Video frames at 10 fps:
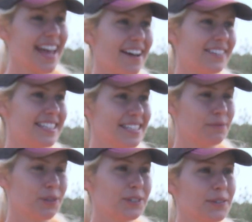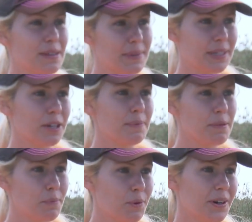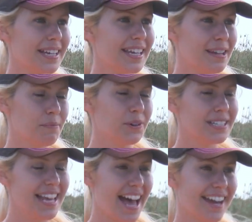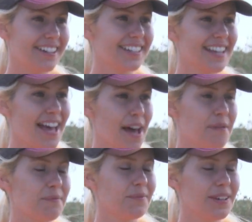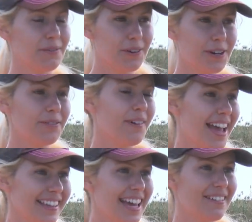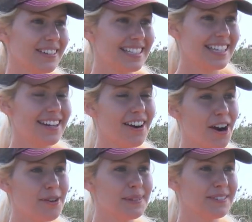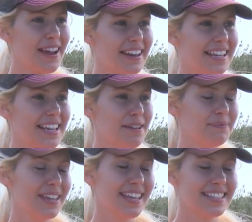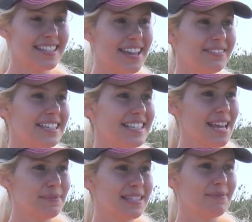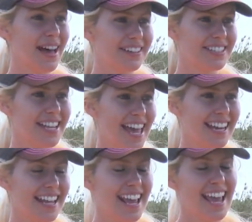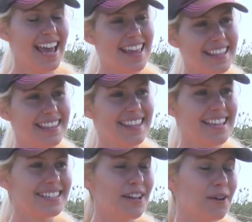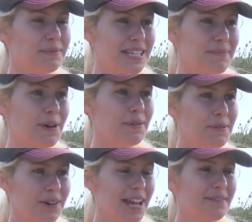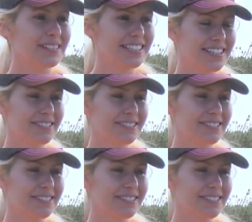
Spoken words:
that, we just worked with him a little bit more, get him more tired. We were finally able to get our arms around him, safely tape his mouth shut, and then thanks to Home Depot, we were able to